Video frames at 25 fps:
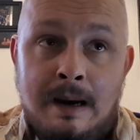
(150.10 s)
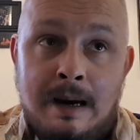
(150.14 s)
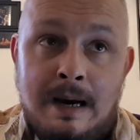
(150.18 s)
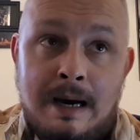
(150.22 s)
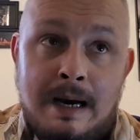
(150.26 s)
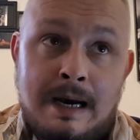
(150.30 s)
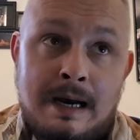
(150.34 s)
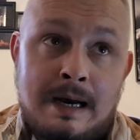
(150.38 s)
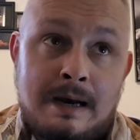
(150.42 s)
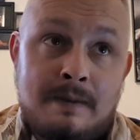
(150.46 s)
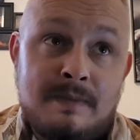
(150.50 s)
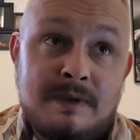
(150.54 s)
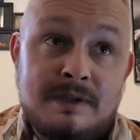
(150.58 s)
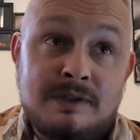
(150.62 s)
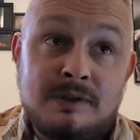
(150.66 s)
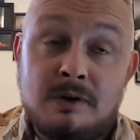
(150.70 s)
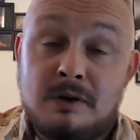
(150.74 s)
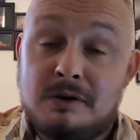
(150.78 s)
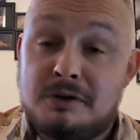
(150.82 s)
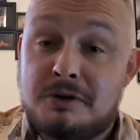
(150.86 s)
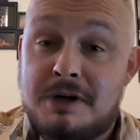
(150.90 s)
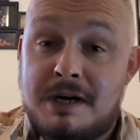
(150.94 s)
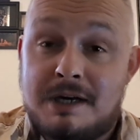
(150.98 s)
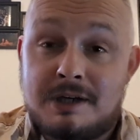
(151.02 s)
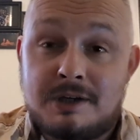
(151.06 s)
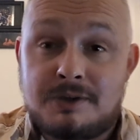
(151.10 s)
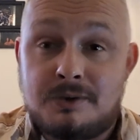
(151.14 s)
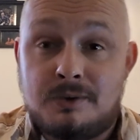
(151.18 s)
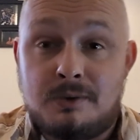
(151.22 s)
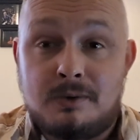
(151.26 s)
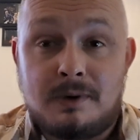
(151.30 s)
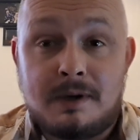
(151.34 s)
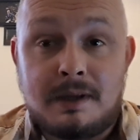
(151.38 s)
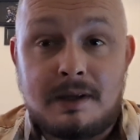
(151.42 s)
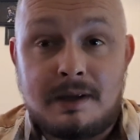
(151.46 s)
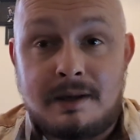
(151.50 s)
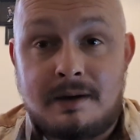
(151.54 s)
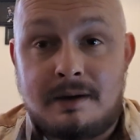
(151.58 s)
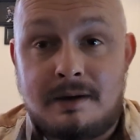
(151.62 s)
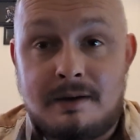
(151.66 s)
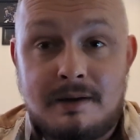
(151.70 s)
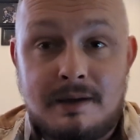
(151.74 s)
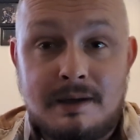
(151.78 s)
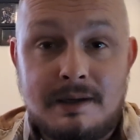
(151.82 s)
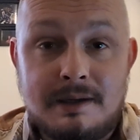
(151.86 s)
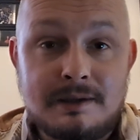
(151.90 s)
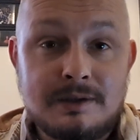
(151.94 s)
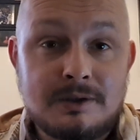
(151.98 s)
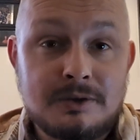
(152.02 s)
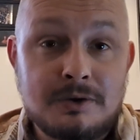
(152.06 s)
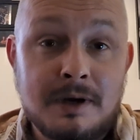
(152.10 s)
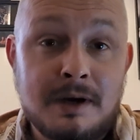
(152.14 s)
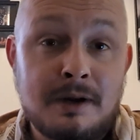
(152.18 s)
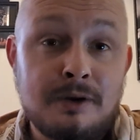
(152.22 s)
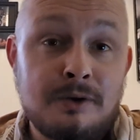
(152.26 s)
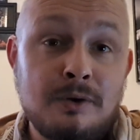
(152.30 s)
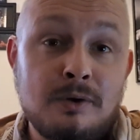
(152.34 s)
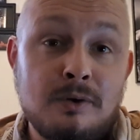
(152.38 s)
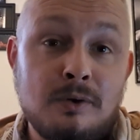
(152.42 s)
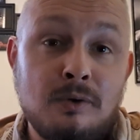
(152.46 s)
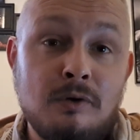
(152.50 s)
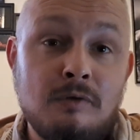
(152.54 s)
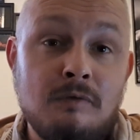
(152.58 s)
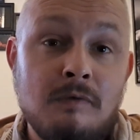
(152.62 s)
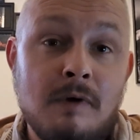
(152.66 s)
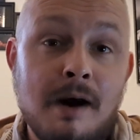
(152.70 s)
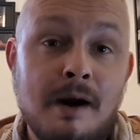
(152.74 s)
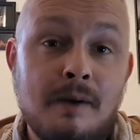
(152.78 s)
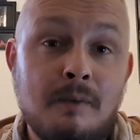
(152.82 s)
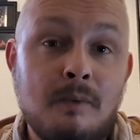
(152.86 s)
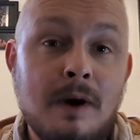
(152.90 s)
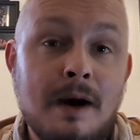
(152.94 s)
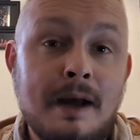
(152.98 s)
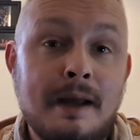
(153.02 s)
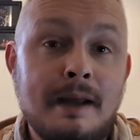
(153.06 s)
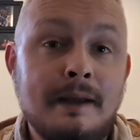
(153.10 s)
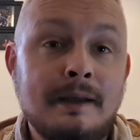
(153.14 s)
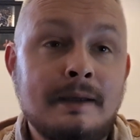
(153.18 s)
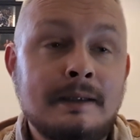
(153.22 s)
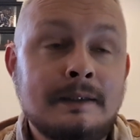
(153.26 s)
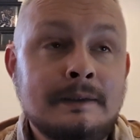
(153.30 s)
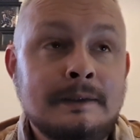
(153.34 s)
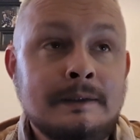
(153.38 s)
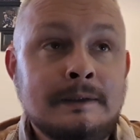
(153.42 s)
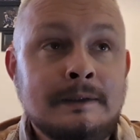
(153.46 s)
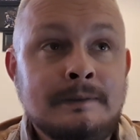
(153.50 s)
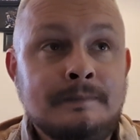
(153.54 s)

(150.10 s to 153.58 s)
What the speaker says: He's not trash talking. He's trying to do it all the right way.